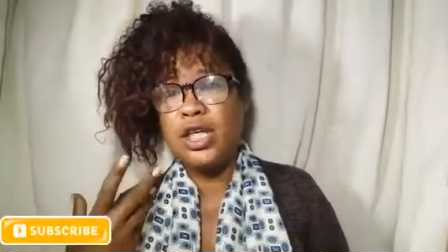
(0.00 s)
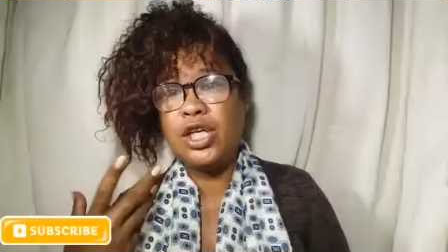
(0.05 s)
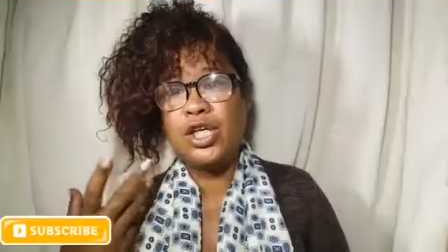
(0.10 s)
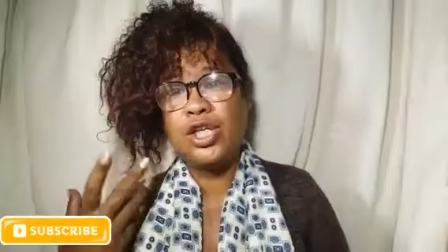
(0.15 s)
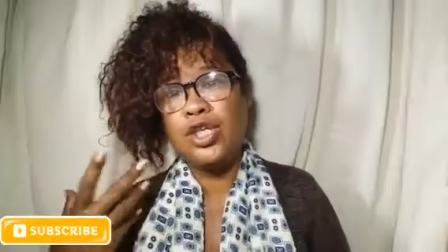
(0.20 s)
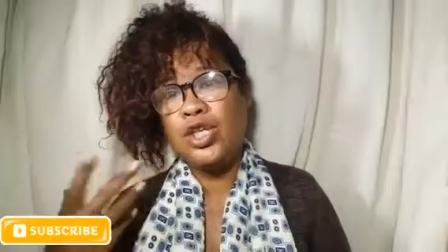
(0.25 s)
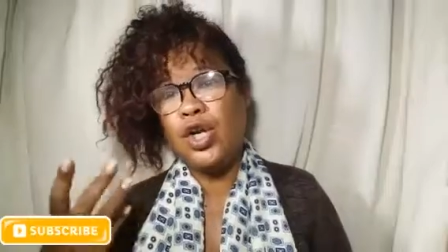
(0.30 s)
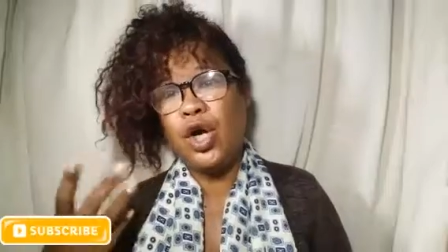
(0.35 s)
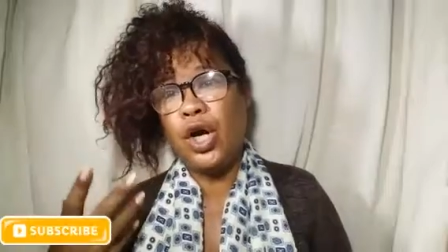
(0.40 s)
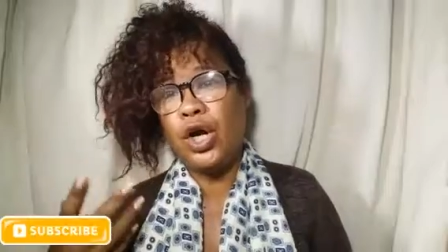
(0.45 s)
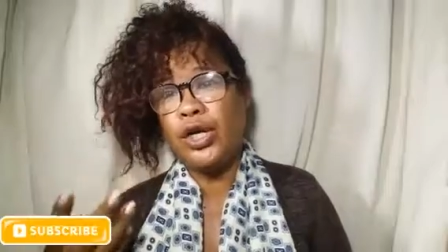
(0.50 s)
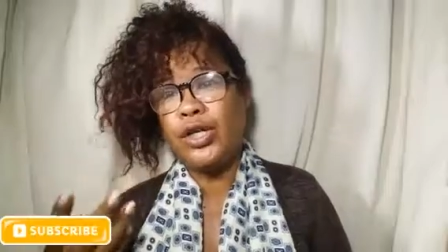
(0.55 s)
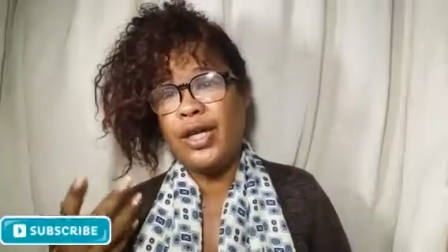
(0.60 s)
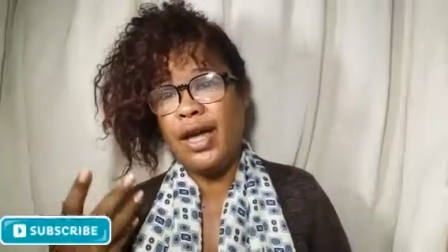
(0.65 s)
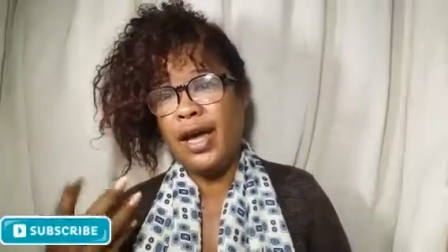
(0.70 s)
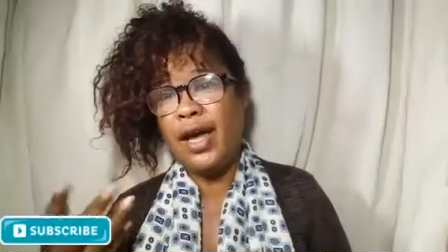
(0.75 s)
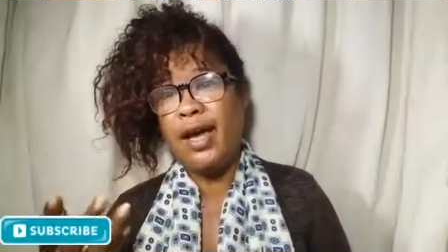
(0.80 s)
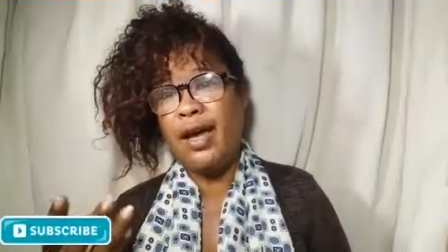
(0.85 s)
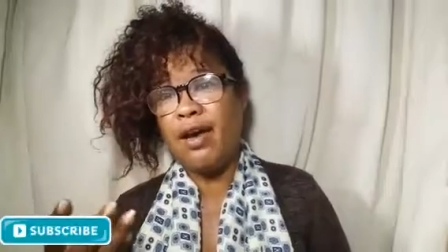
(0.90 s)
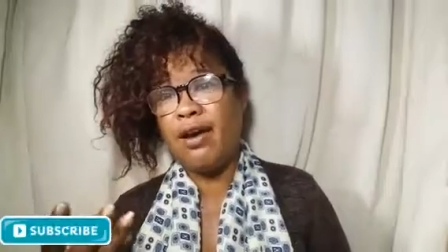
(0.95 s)
did not
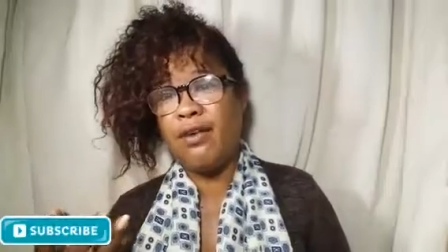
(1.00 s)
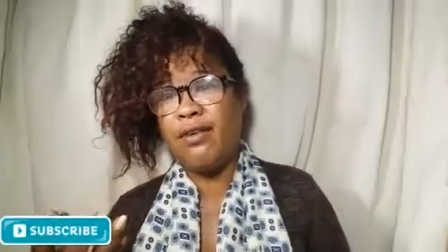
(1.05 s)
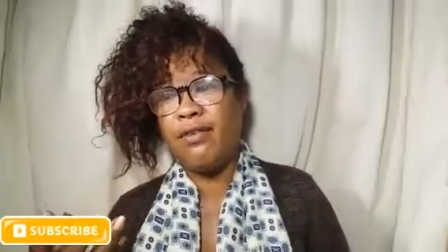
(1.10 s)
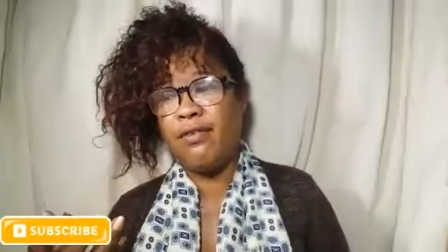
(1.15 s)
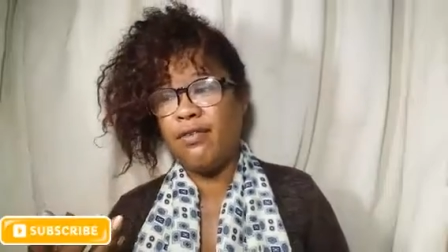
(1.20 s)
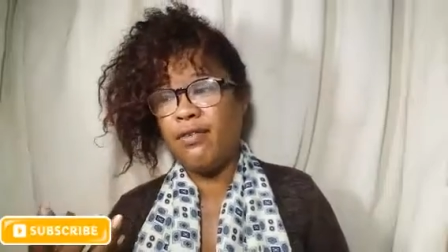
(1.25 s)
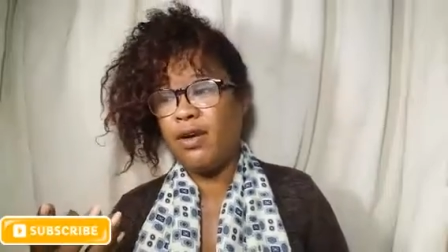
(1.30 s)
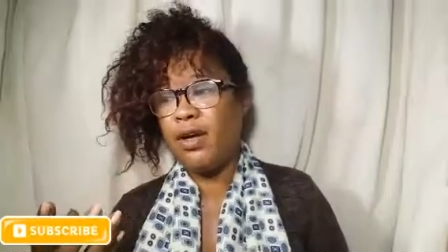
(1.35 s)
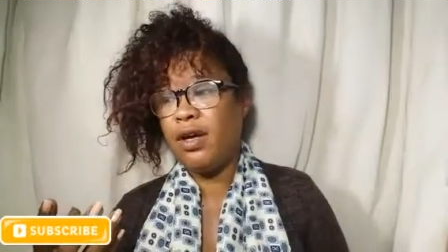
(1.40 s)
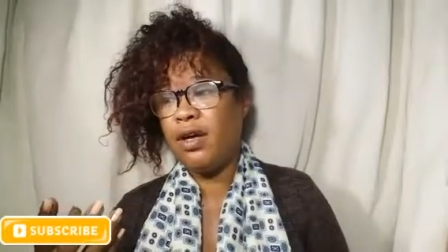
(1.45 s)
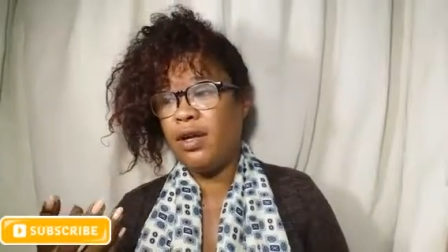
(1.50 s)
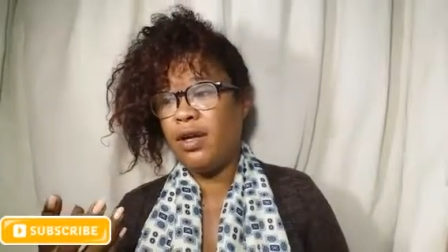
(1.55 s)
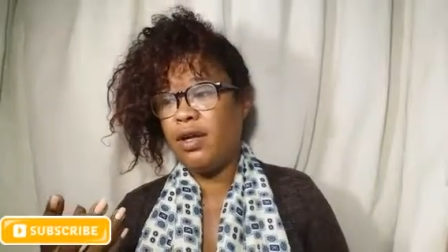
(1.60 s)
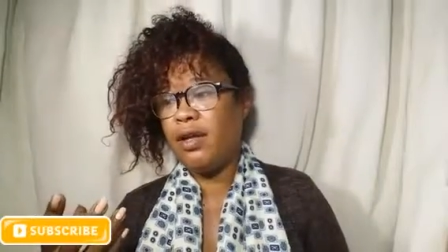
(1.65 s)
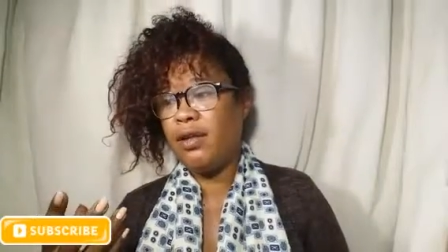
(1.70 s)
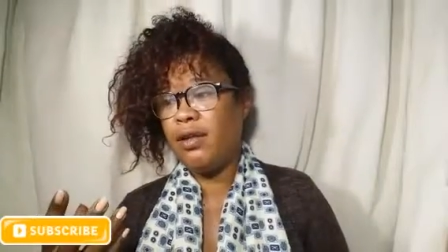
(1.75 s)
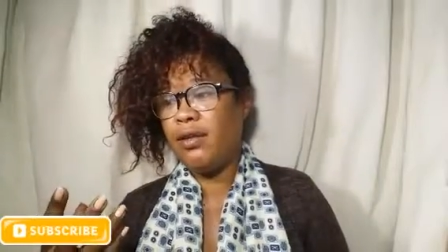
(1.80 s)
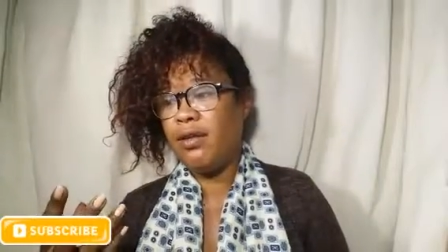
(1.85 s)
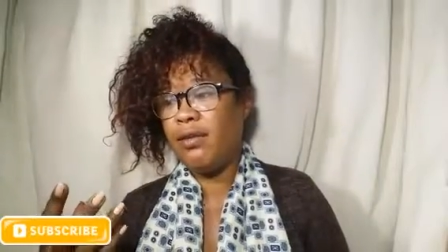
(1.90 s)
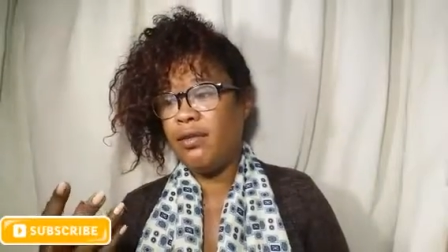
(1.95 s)
have
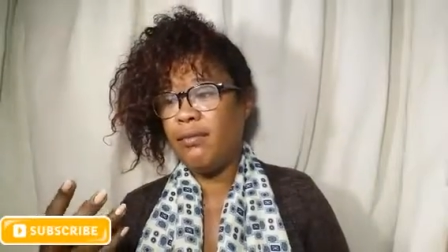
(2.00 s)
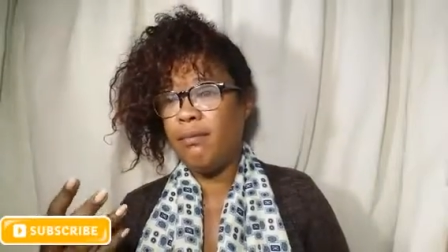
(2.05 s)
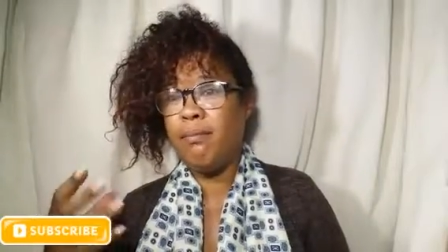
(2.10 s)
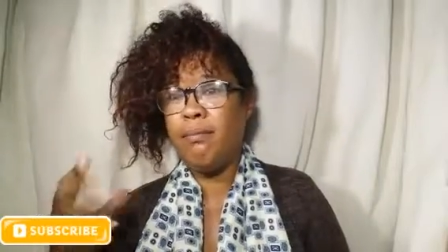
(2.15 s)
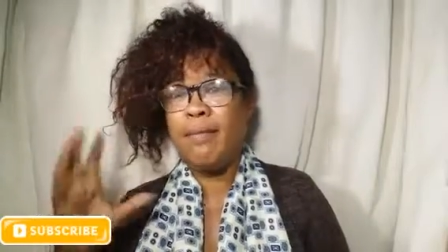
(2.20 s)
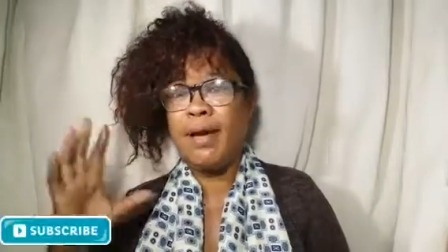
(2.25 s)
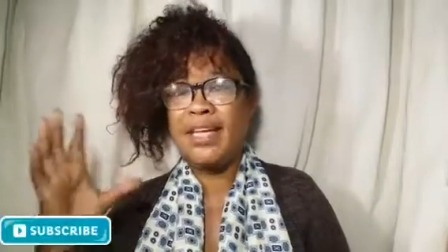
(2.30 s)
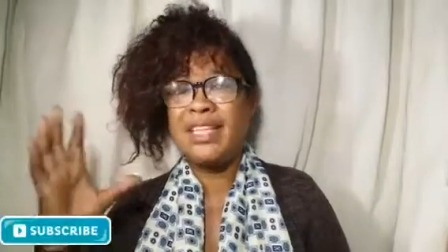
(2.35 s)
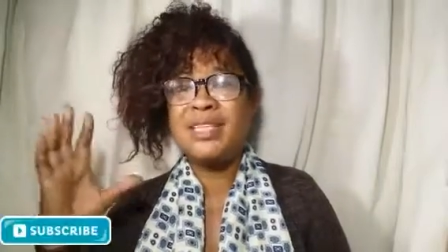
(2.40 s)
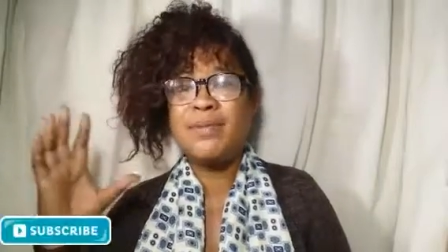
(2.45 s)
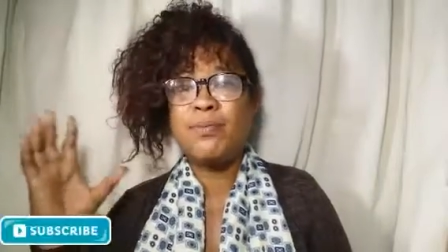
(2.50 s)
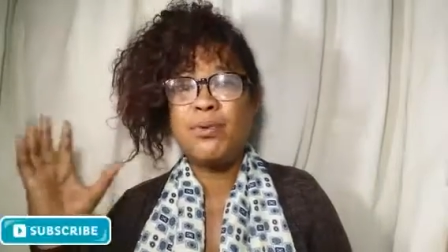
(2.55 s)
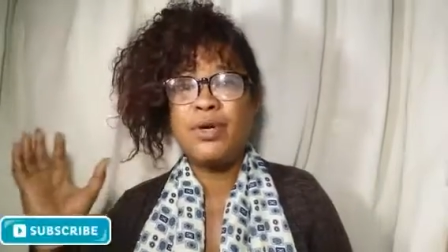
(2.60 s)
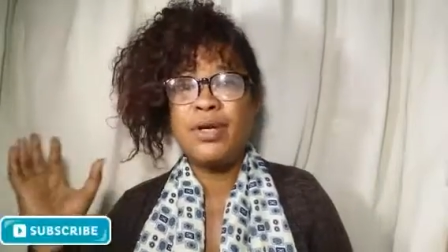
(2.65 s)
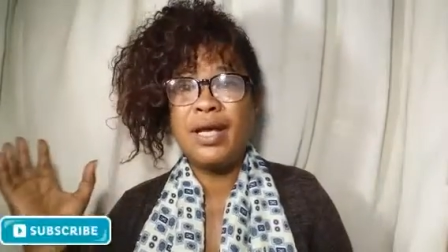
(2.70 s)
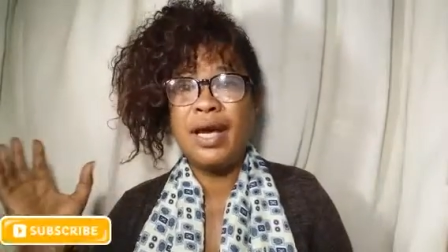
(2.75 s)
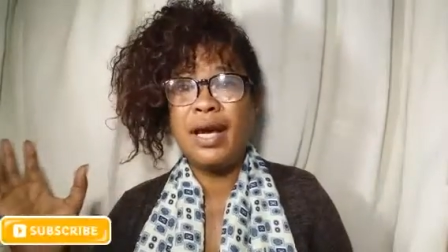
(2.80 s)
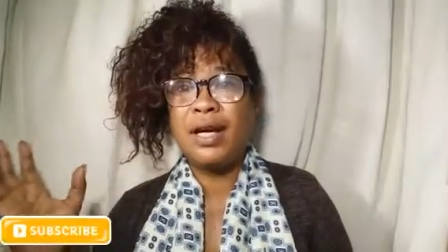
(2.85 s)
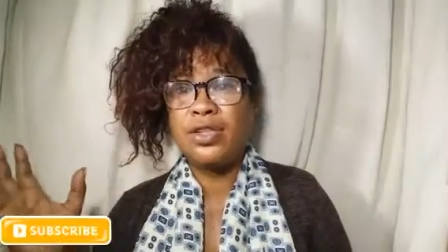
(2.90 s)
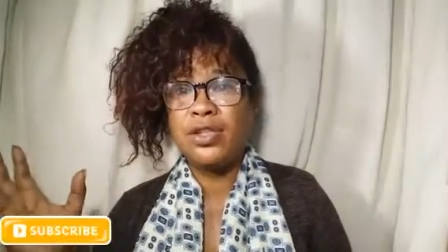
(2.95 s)
mass
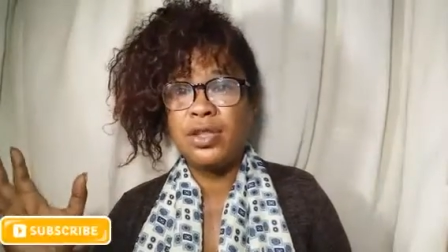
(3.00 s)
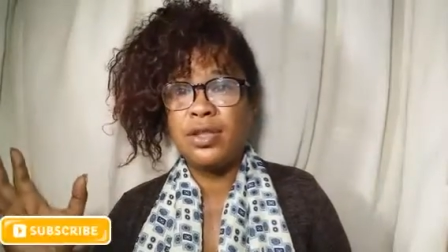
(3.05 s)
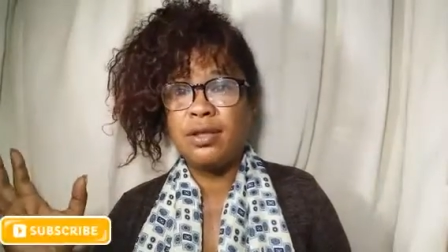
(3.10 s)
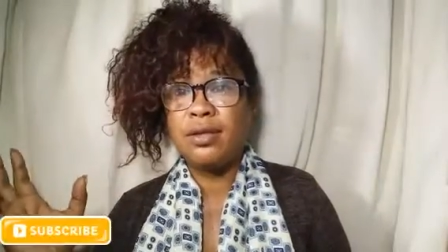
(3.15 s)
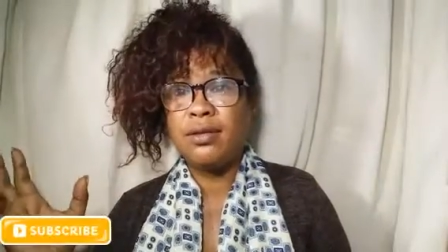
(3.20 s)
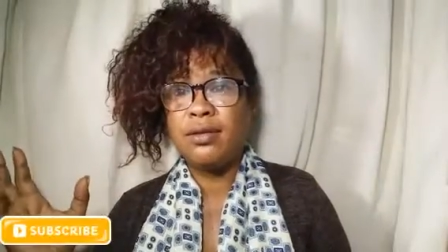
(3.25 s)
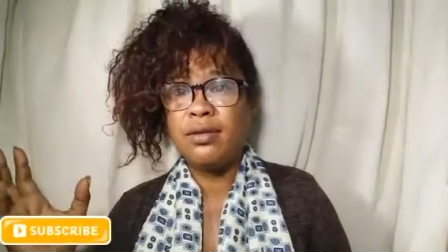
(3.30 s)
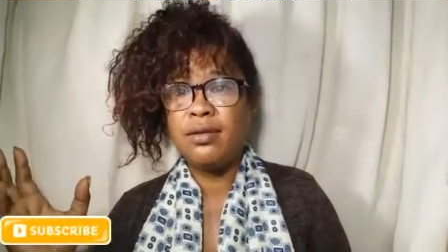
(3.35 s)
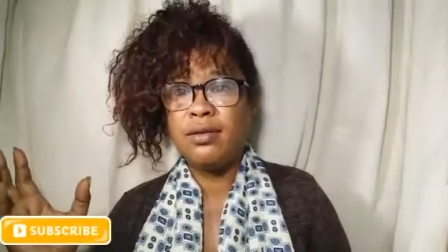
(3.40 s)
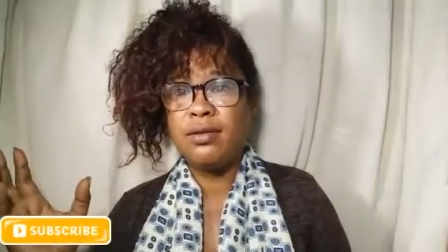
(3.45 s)
production.